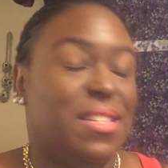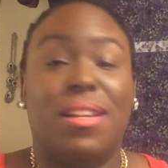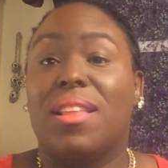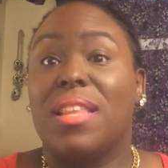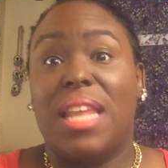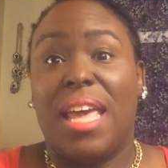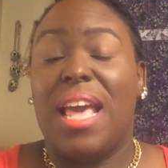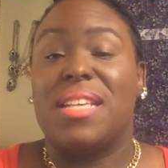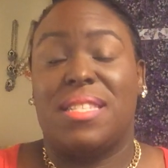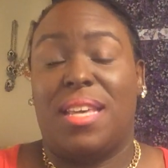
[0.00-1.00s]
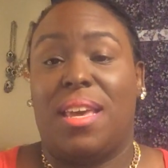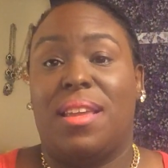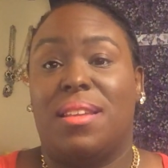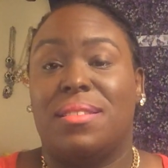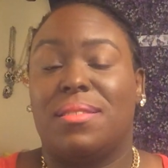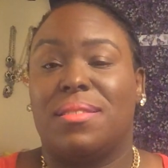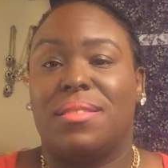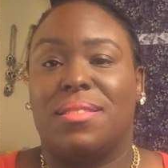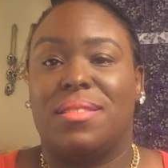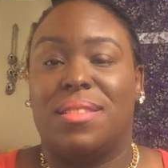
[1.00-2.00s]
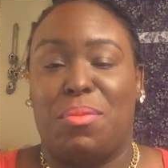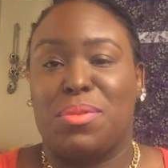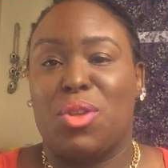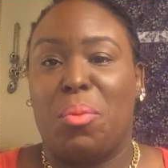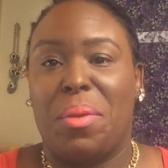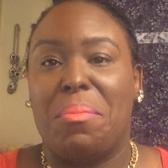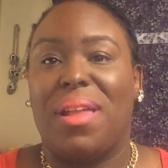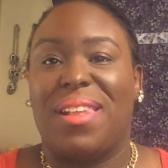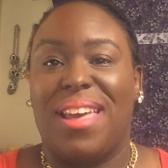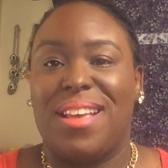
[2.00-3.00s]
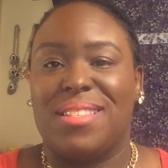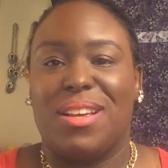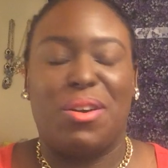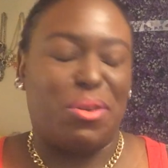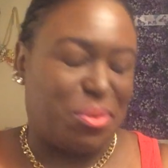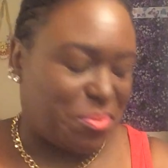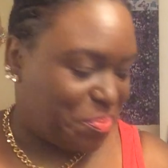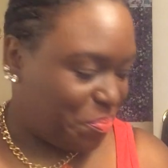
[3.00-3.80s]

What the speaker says: The other day, I said that was gonna be my last haul,